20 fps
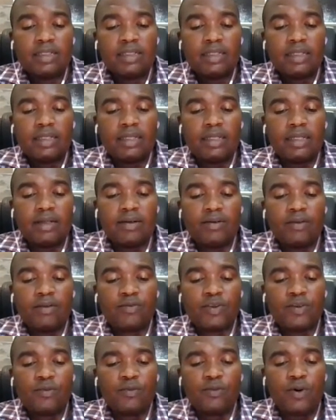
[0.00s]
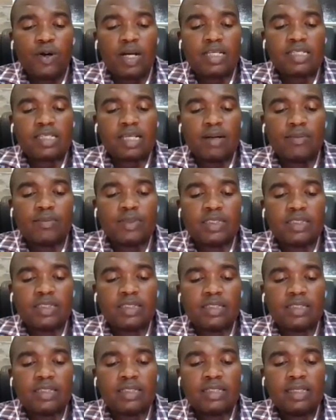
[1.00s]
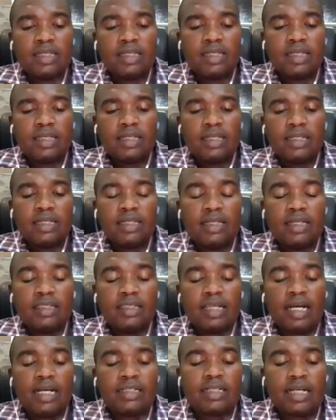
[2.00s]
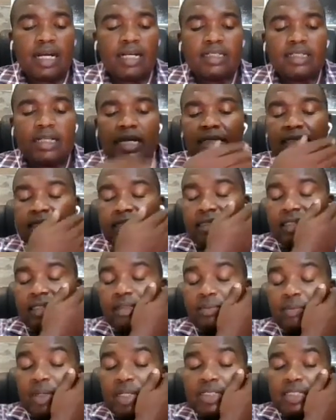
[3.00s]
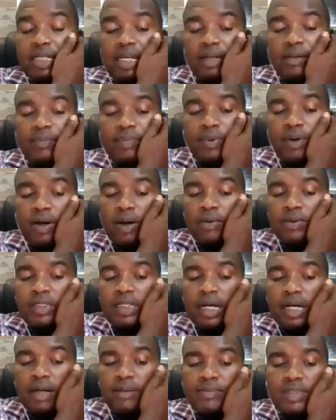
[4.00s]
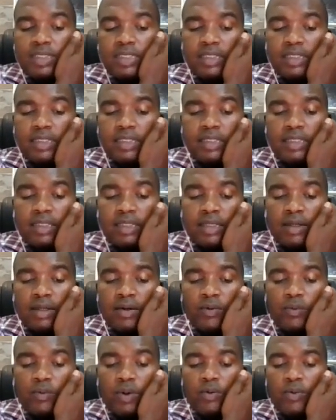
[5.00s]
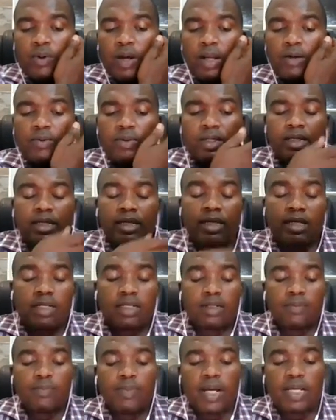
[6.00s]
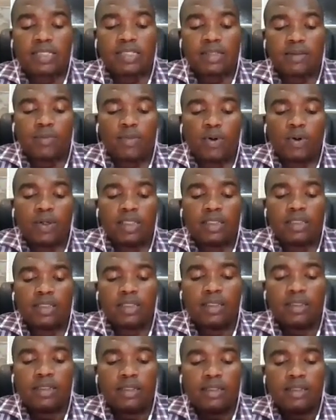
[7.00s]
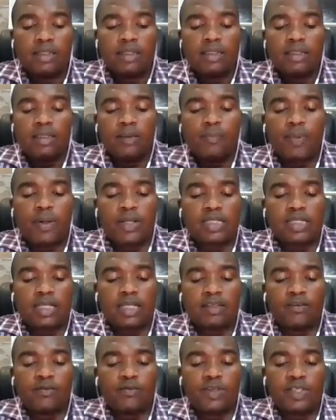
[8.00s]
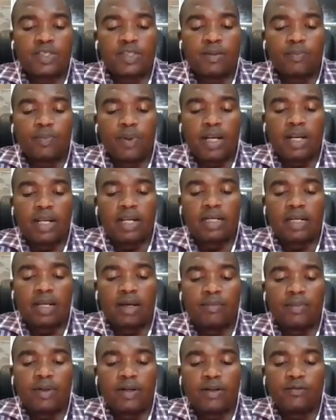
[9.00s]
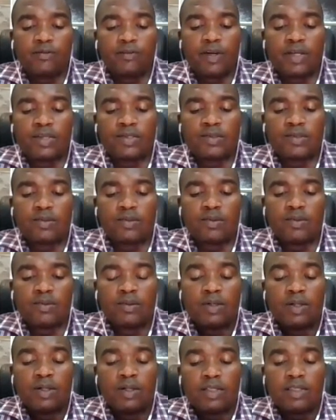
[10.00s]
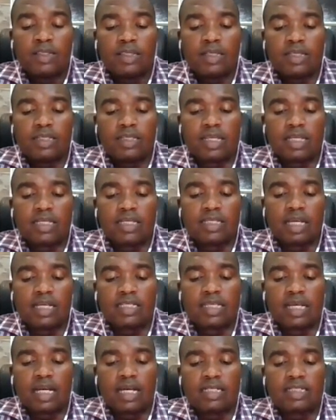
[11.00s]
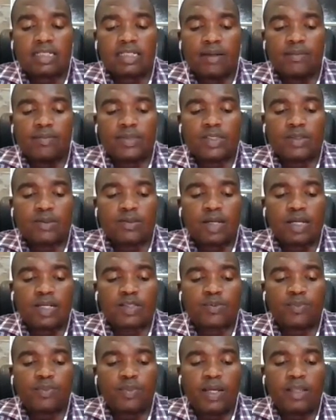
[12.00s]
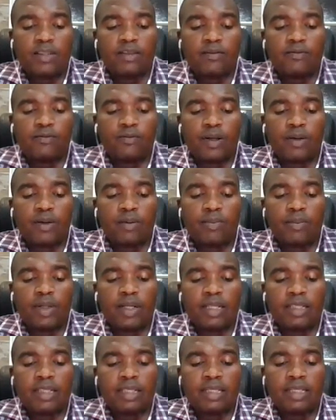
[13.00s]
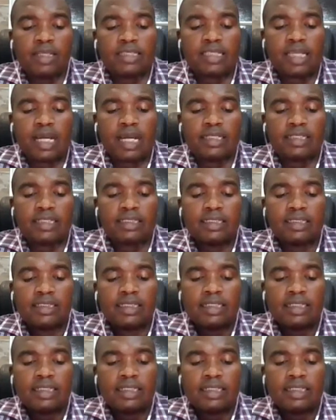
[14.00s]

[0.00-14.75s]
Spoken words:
of the 4 assumptions that underkey measurable outcomes. When we are looking at parsimony, the positivist paradigm refers to the researchers' attempts to explain the phenomena they study